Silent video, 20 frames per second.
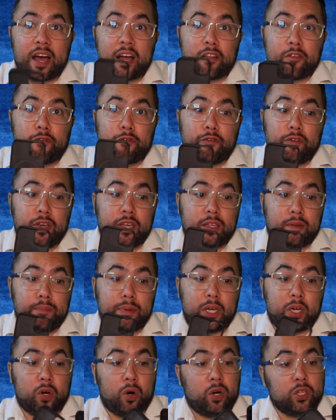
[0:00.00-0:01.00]
not
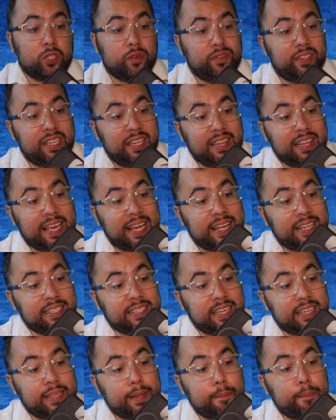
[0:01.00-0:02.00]
fit because of the
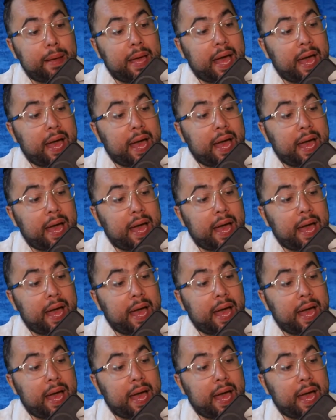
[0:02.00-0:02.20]
lens on the